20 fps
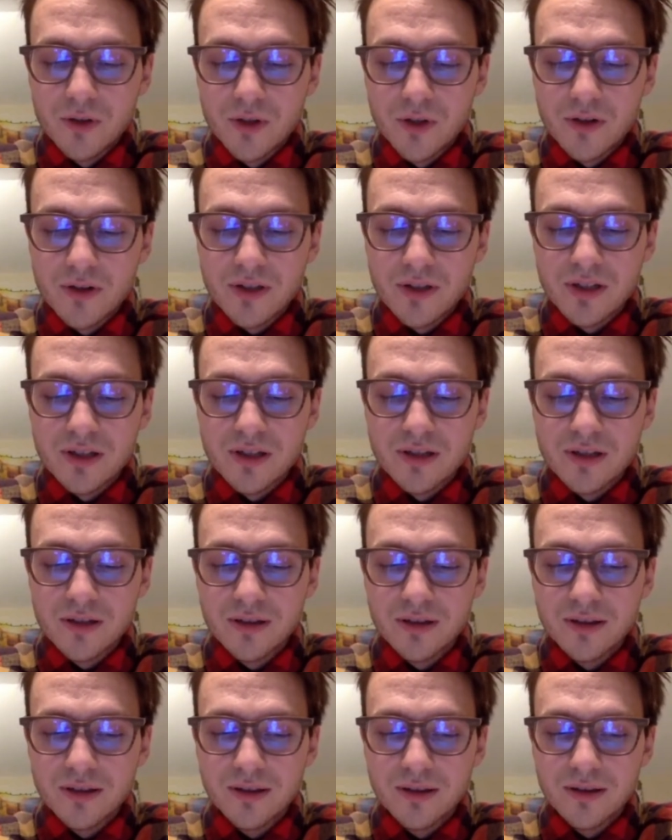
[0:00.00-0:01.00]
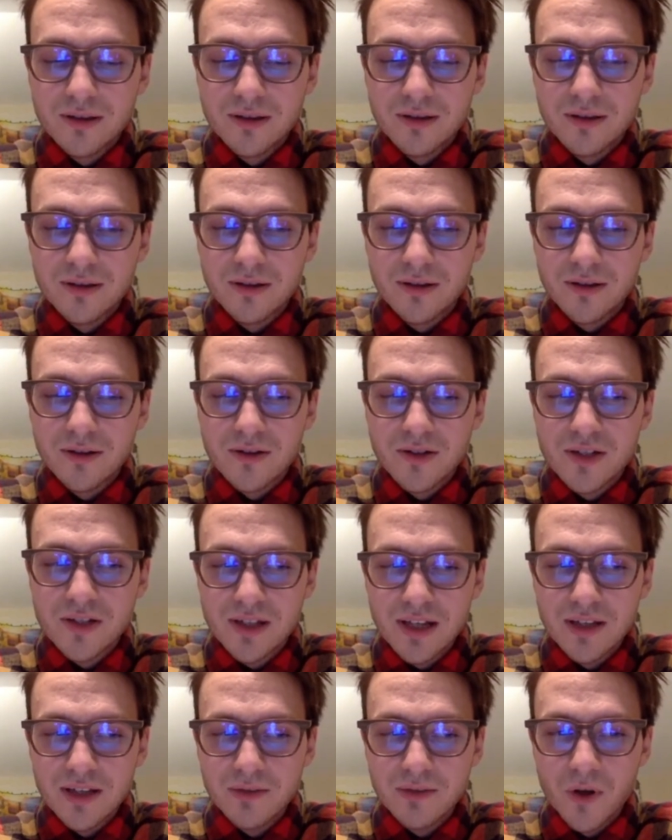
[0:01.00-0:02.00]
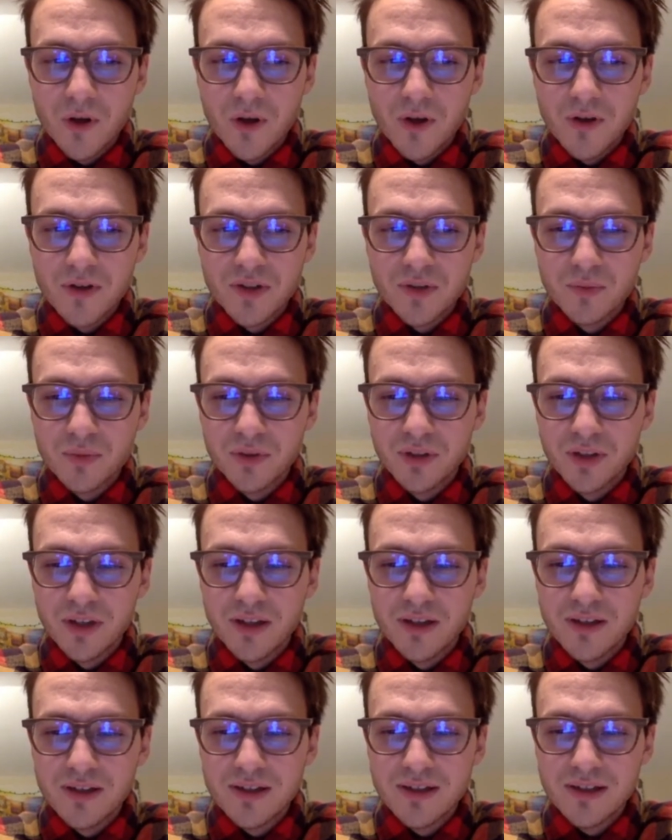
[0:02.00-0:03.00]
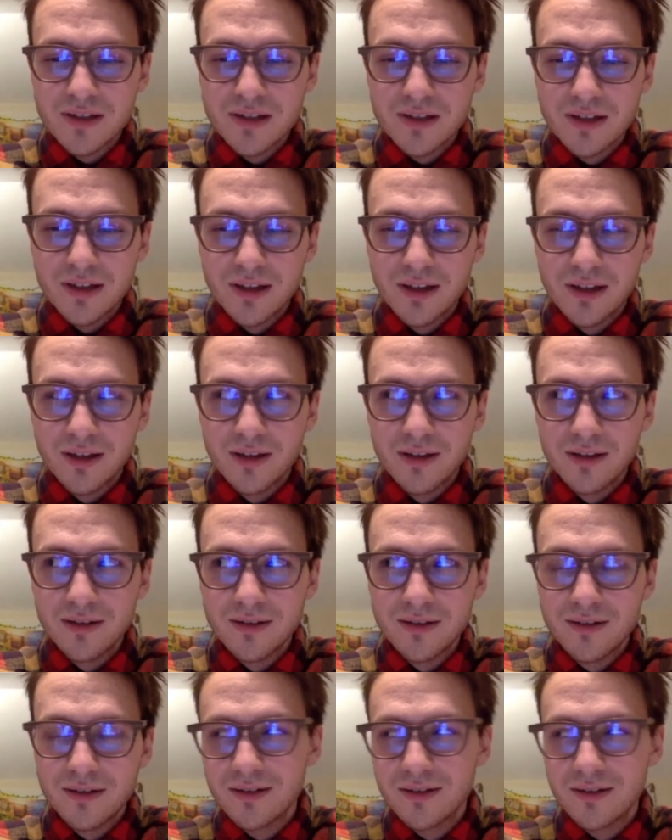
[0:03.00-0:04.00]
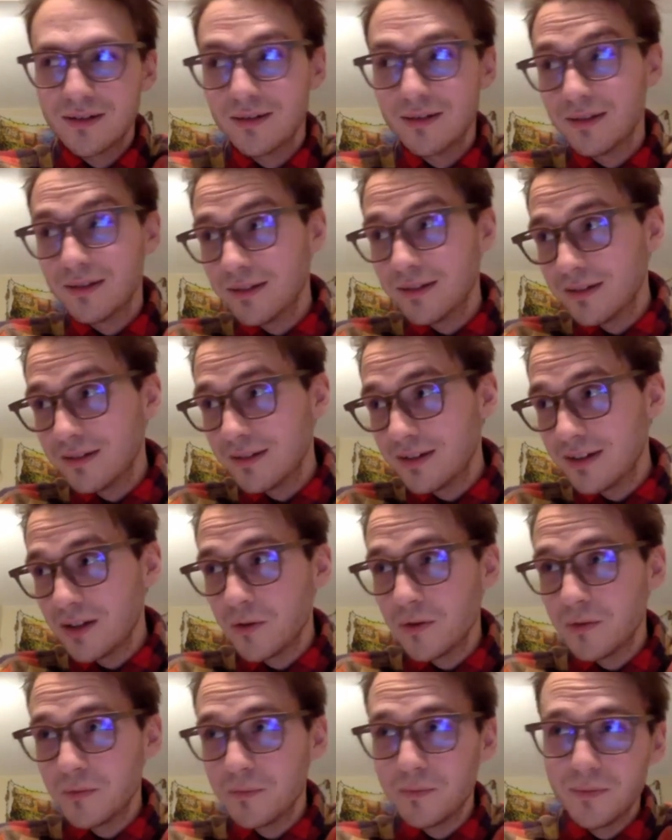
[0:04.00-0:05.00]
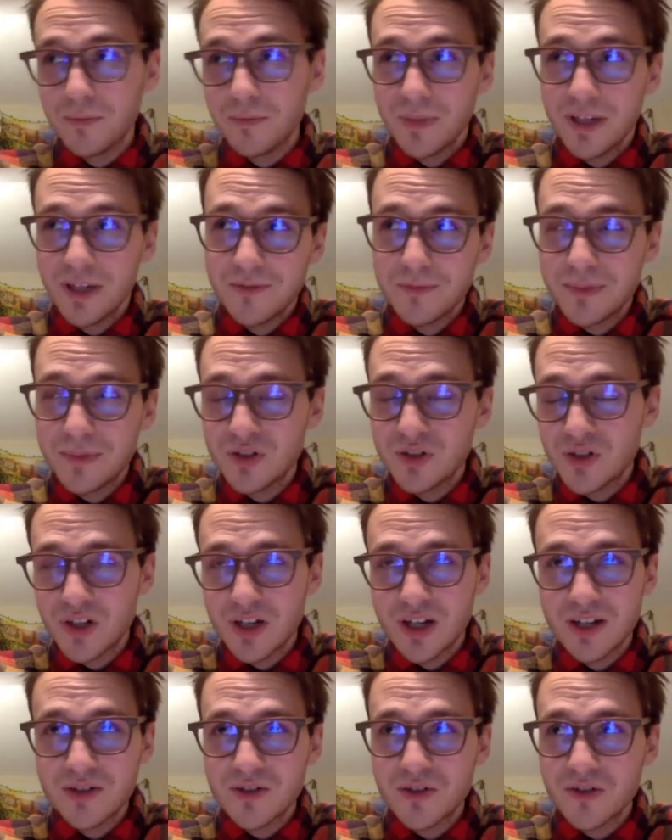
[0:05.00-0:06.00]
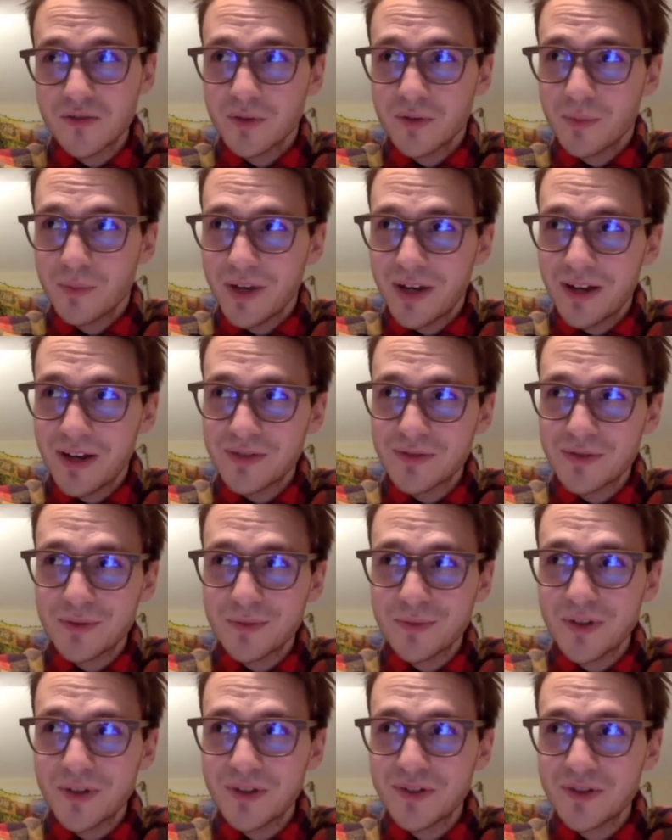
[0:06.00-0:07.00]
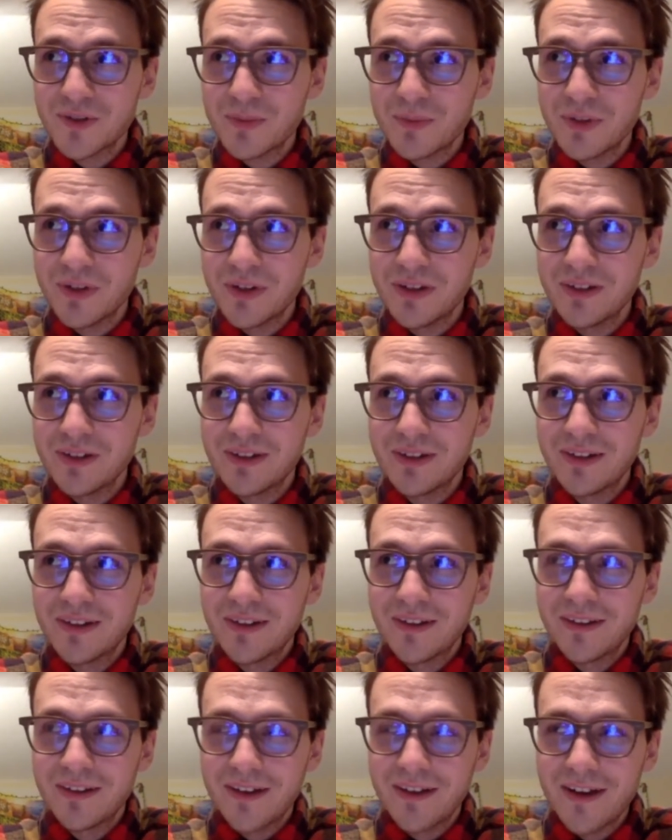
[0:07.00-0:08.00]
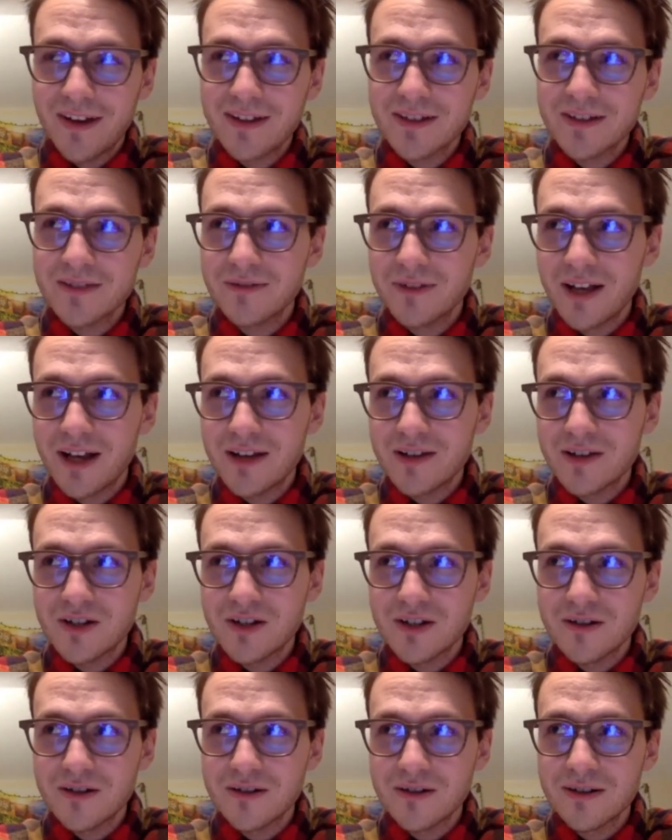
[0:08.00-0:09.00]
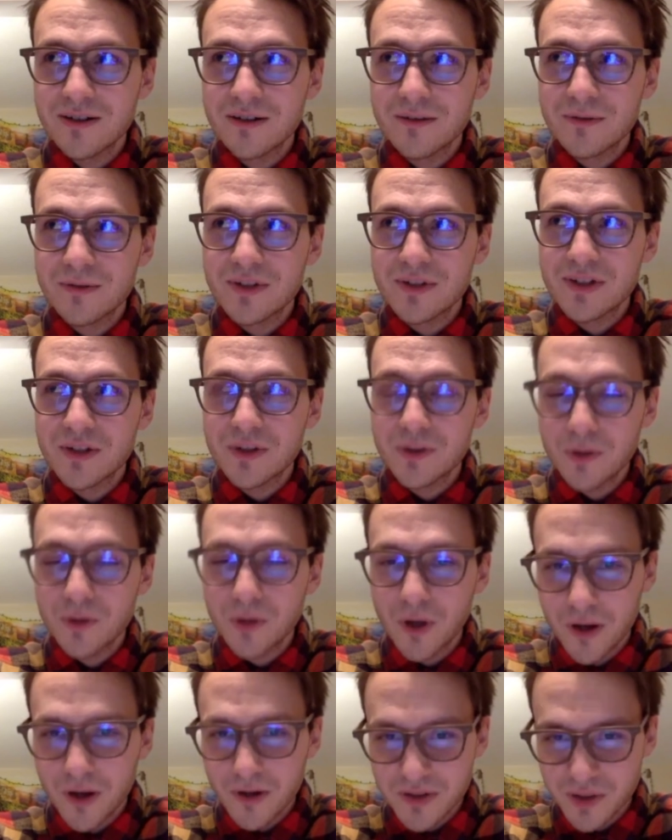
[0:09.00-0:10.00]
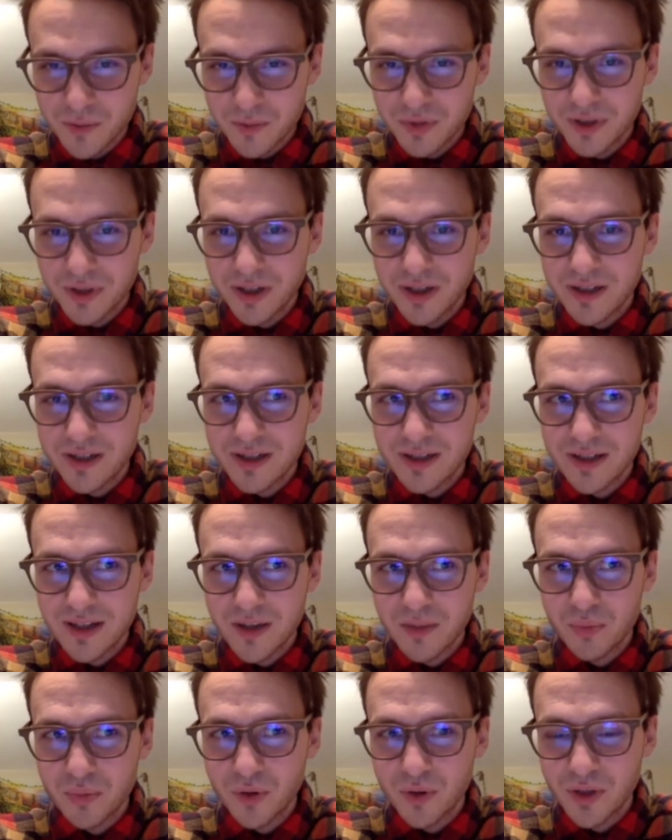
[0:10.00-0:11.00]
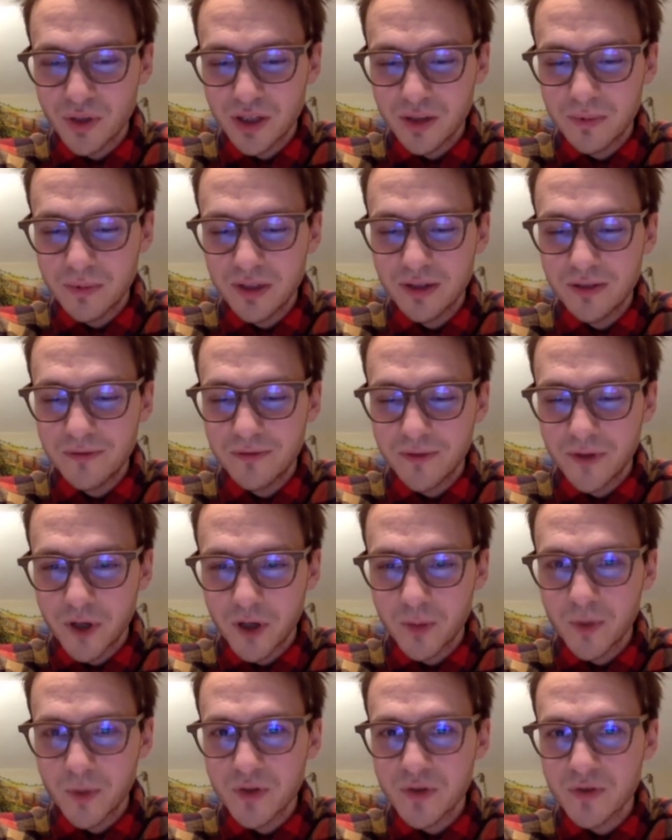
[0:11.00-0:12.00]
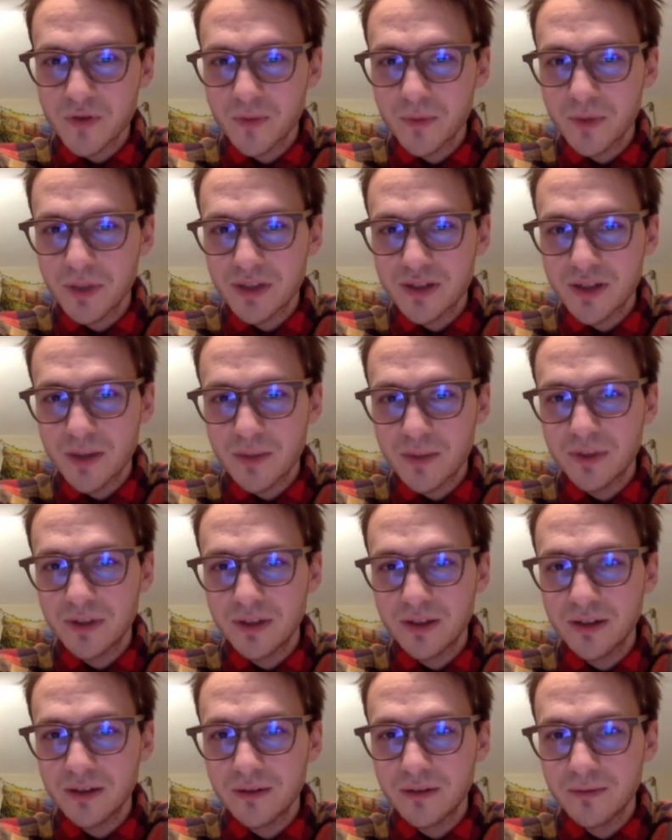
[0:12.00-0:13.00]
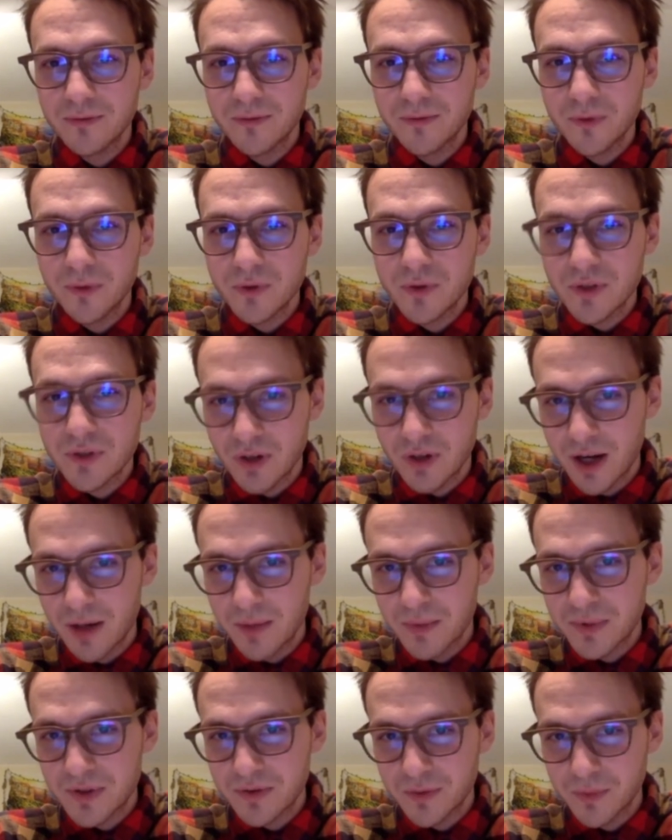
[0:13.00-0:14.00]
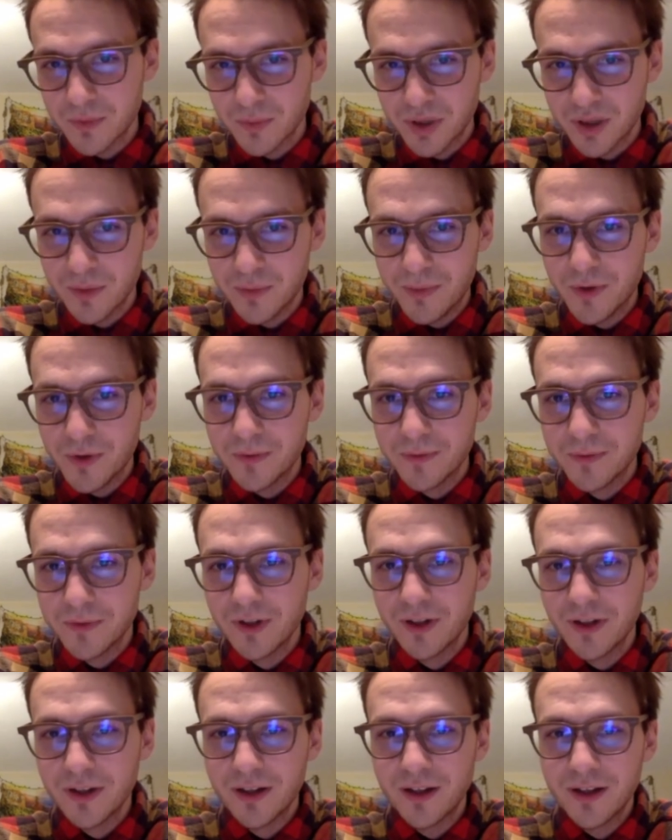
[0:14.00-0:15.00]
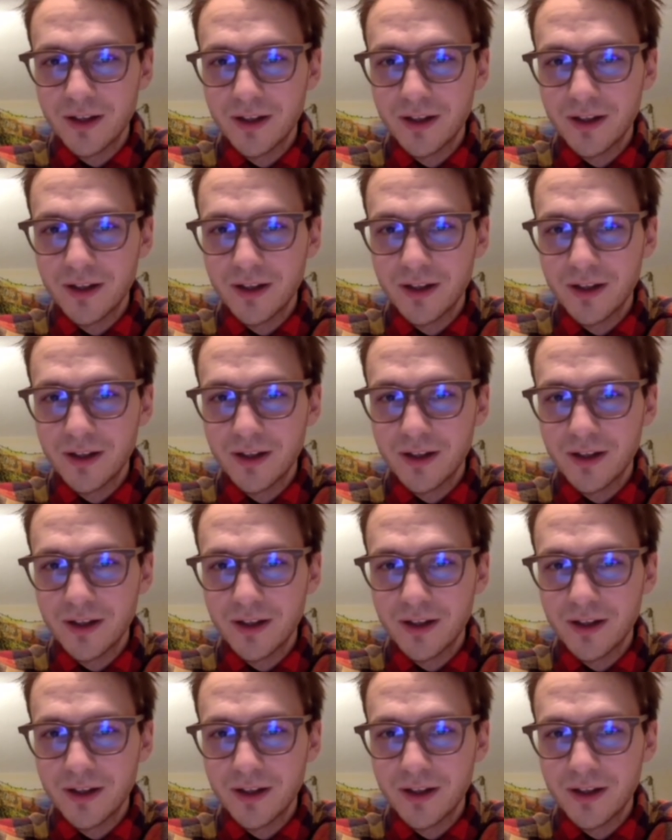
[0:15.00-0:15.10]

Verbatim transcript: New Jersey, there's state laws in place, and they may have been changed over the past few months, but as of last year, there were still laws in place that prohibited farmers from accepting food scraps from people.